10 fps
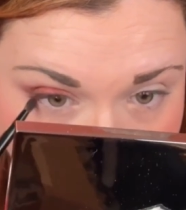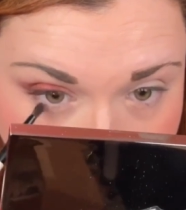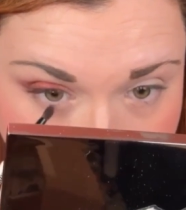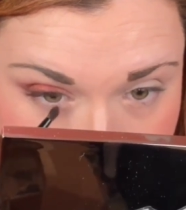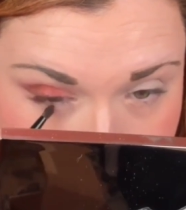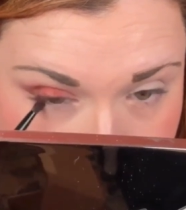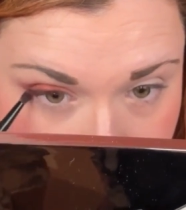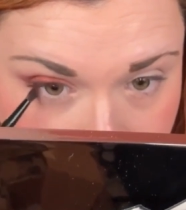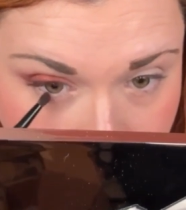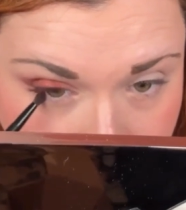but I'm going to just put a
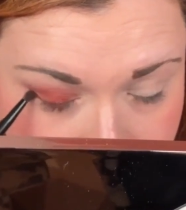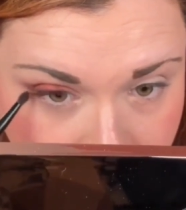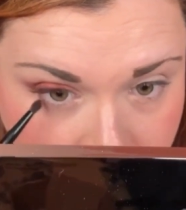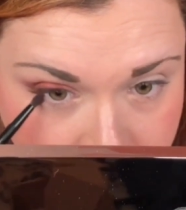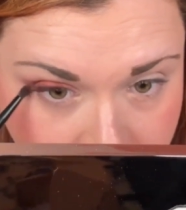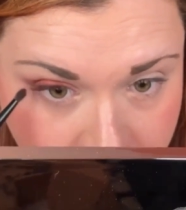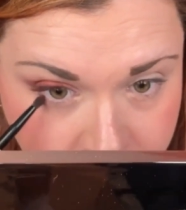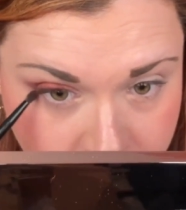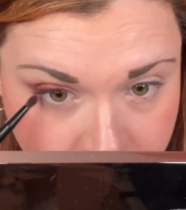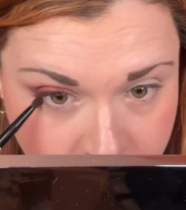little bit on the
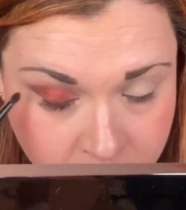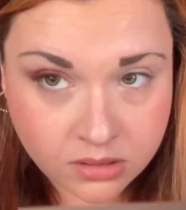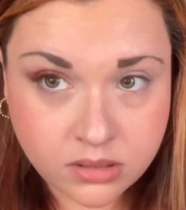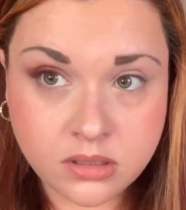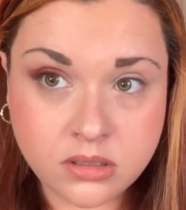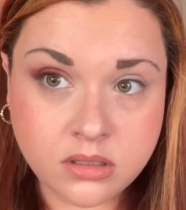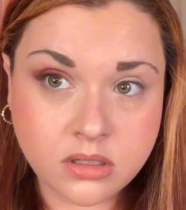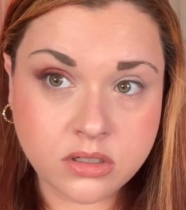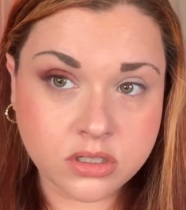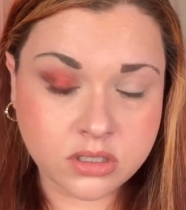bottom
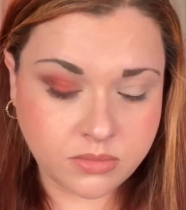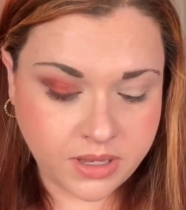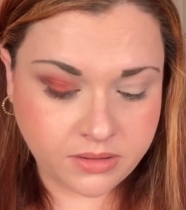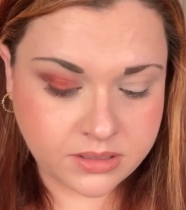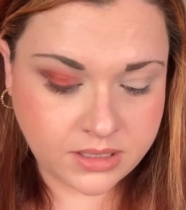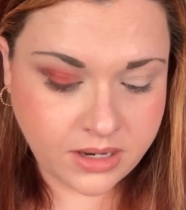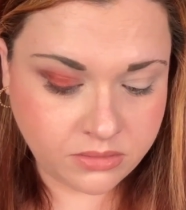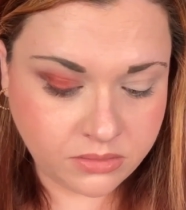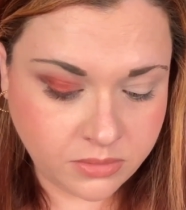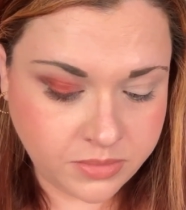just to balance it out a
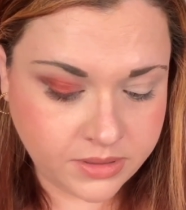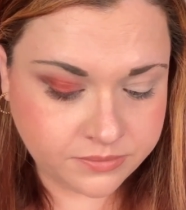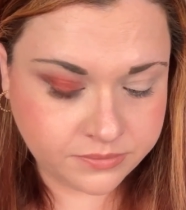little bit.